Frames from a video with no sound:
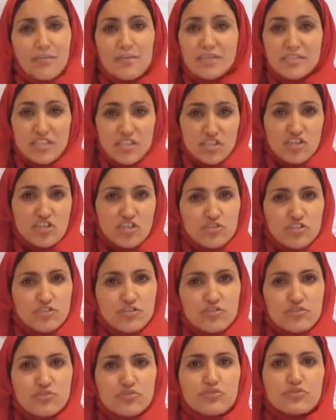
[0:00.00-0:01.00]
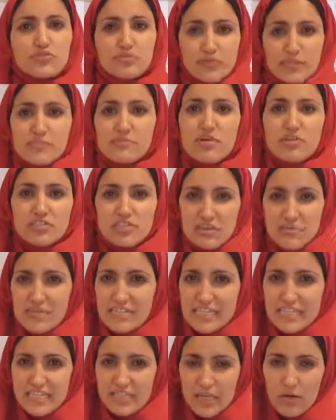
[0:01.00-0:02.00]
positions you to respond in a
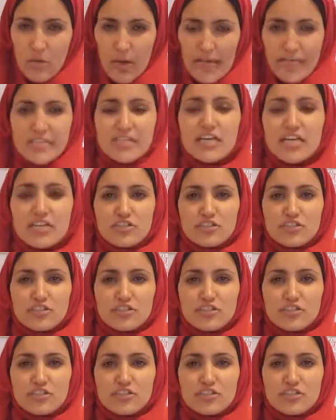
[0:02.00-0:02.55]
particular way.